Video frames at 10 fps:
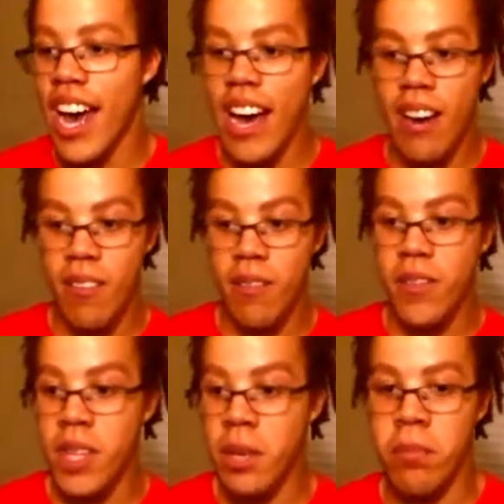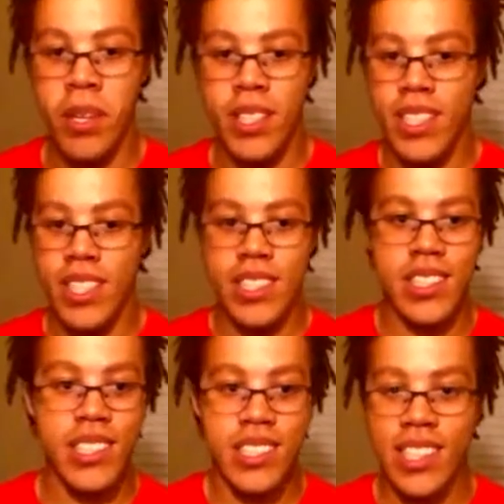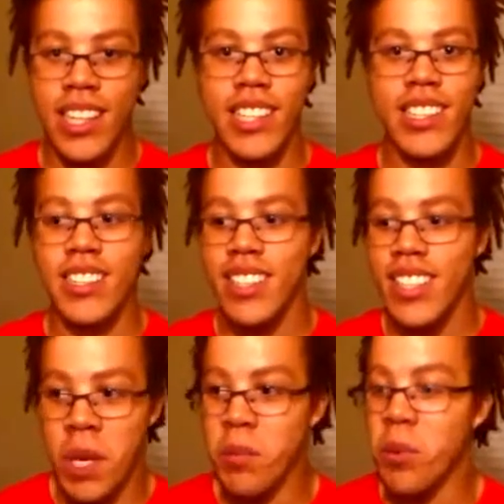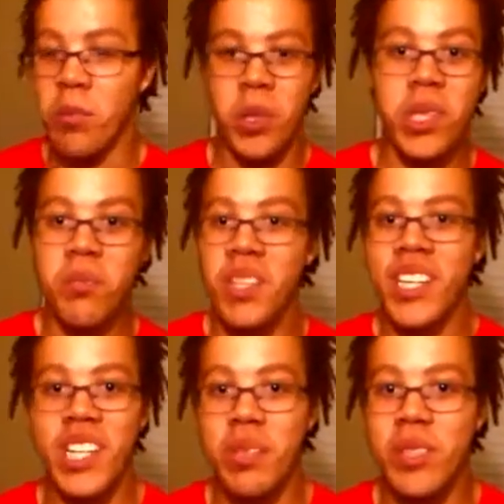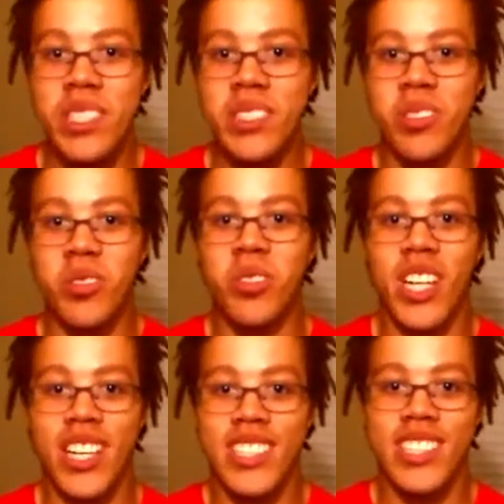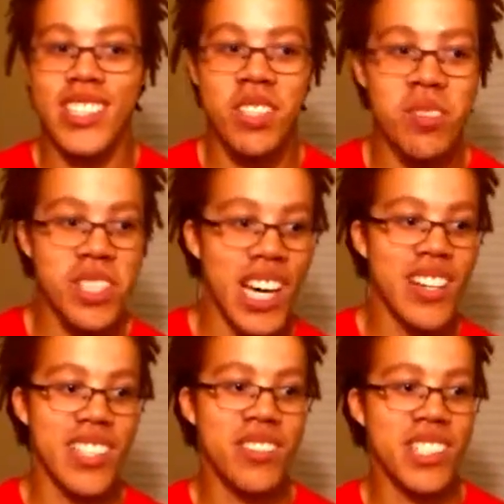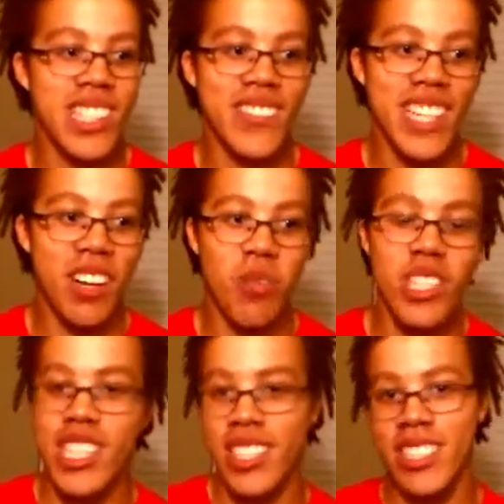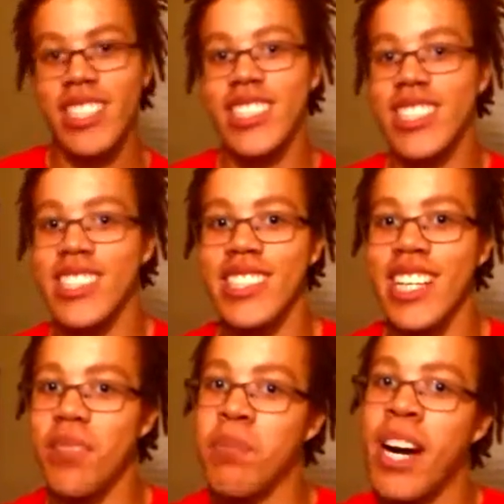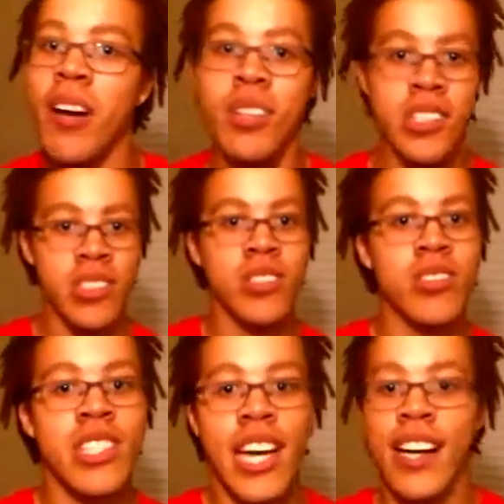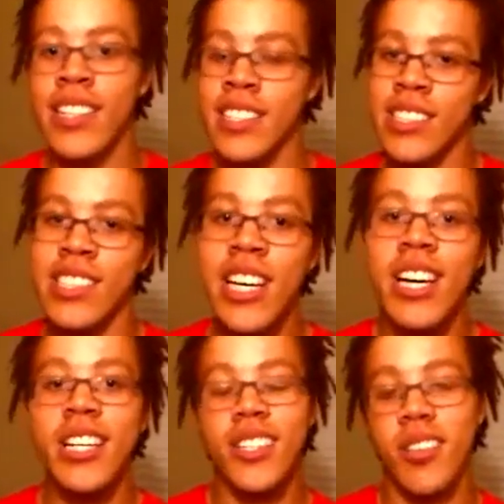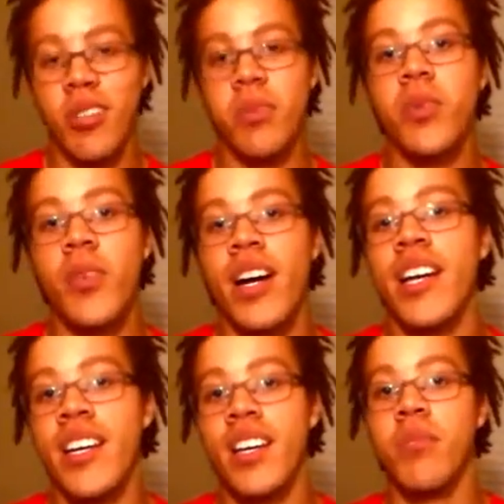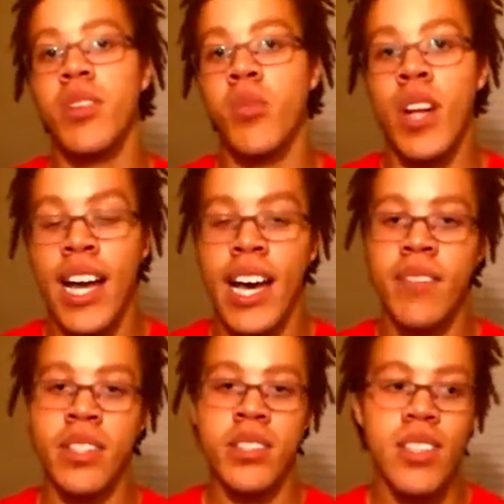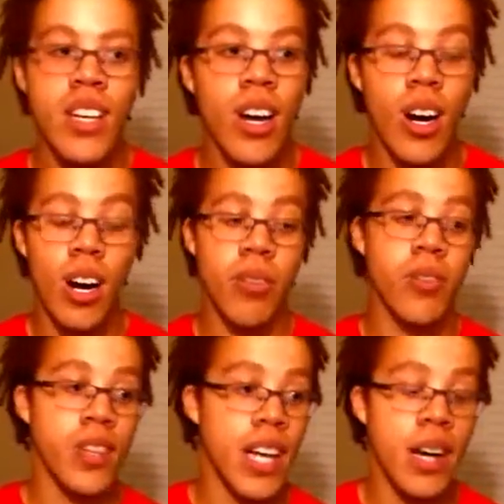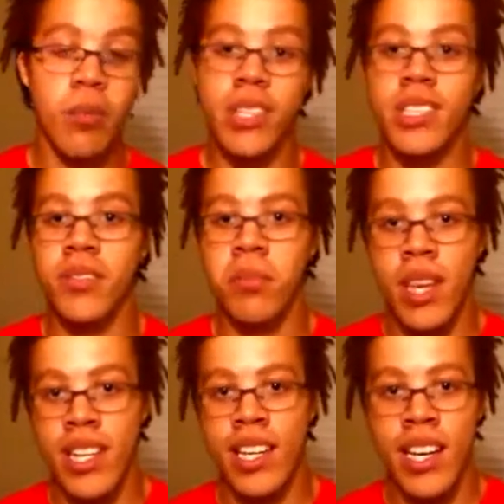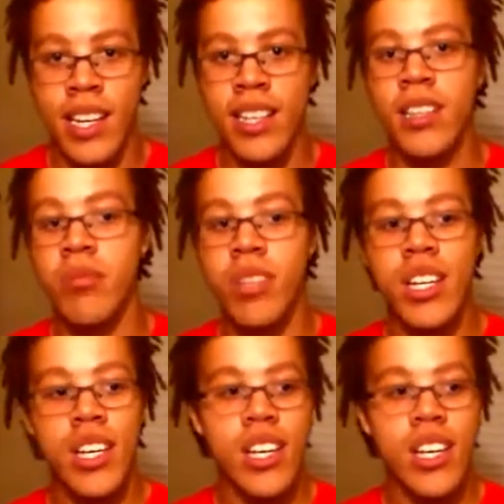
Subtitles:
have the ability to just like, people bullied me in elementary school, and there were times I was like, man, I wish I could just like power these dudes down and just show them who I am and what I have to offer and how much of a man that I am.